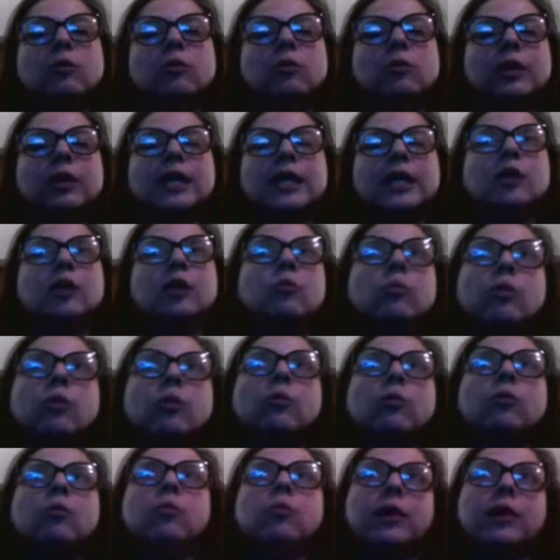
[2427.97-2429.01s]
don't
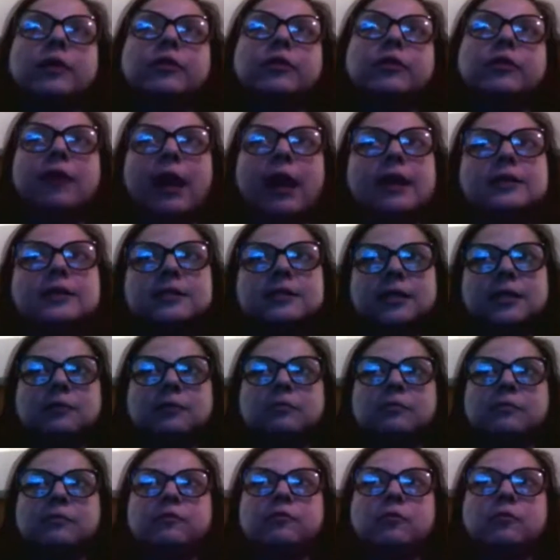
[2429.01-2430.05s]
equal what they're
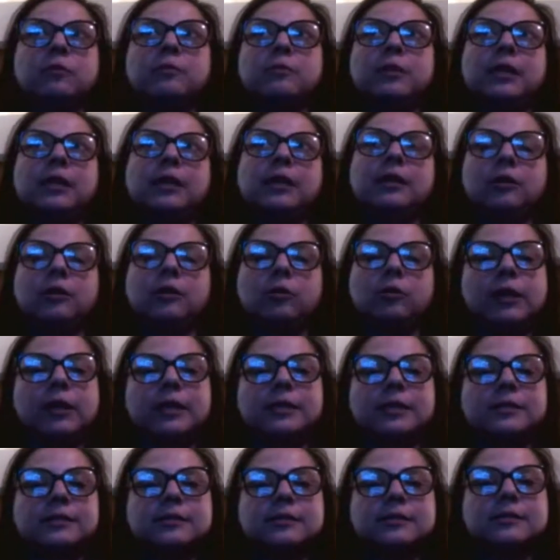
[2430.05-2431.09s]
asking for me in the
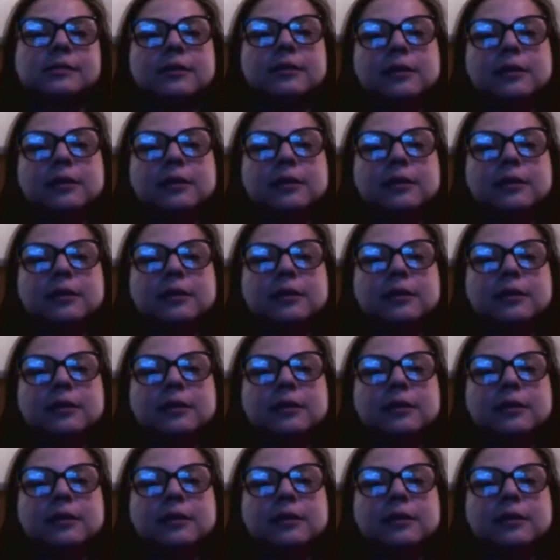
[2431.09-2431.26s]
quiz.